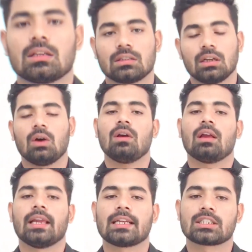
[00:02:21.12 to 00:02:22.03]
So
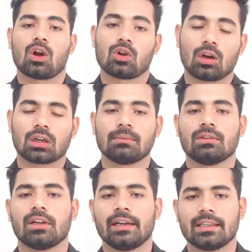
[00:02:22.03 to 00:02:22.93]
now let's talk
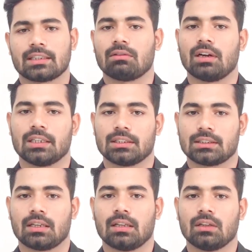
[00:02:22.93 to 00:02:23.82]
about the
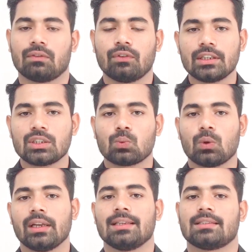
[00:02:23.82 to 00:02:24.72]
disadvantages. The first
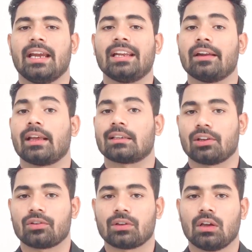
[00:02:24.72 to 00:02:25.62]
one is internet
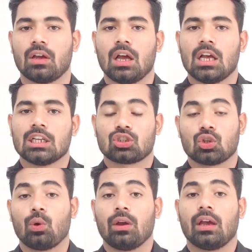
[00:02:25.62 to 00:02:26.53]
access.
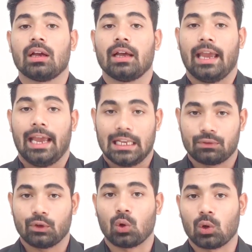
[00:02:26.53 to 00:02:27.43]
So
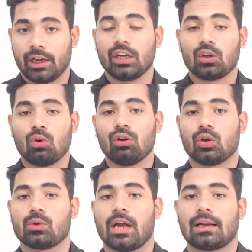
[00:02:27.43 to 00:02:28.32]
as we already told
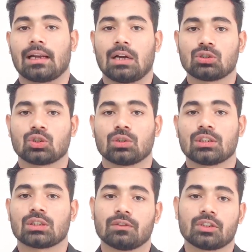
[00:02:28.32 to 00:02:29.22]
you that cloud
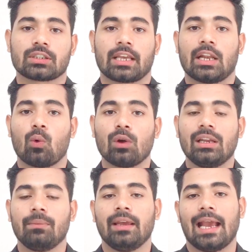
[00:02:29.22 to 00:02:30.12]
storage services can
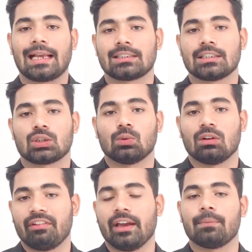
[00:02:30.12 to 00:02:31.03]
only be accessed
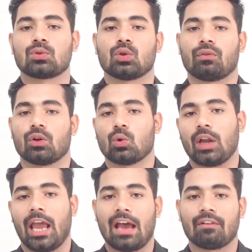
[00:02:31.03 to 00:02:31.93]
over web. So if you
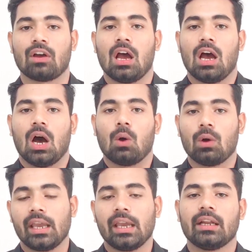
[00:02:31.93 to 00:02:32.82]
don't have a
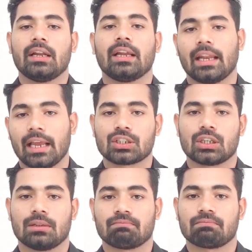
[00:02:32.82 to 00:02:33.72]
working internet
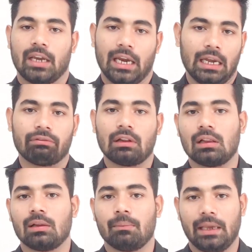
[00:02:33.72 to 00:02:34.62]
connection, it
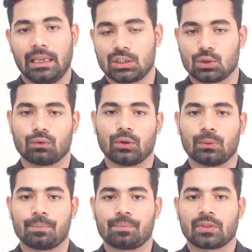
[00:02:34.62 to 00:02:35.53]
will be an issue for
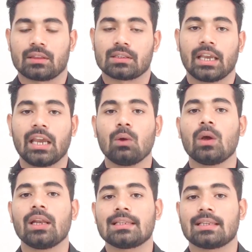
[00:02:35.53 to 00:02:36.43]
you. The second
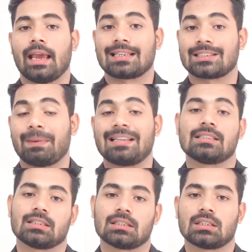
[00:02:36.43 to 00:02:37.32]
one is
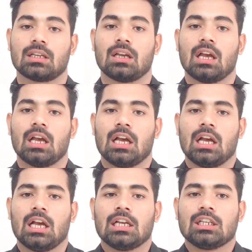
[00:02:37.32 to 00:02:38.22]
expenses.
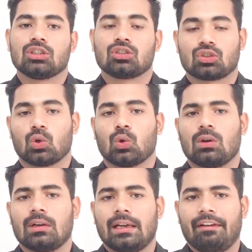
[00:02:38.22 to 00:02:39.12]

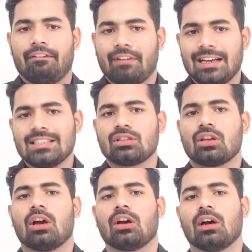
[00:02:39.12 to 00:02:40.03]
So
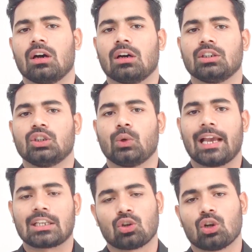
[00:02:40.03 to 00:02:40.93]
once Uh, you
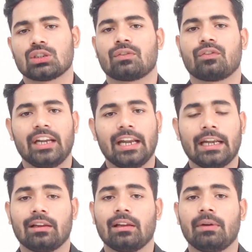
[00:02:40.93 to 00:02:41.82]
exhaust the free
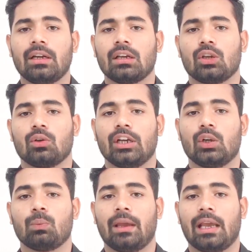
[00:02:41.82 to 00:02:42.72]
data limit, you need
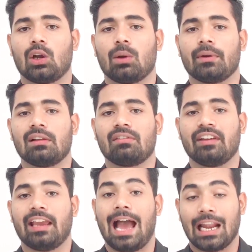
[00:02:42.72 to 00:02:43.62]
to pay a nominal
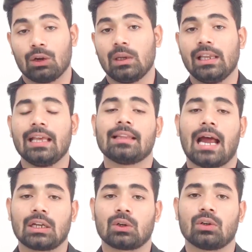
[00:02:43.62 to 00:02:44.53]
fee annually, and
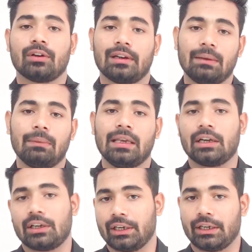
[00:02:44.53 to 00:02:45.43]
that could really be
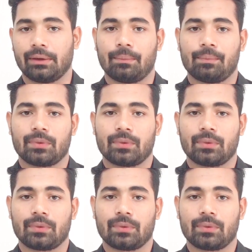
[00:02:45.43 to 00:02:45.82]
irritating.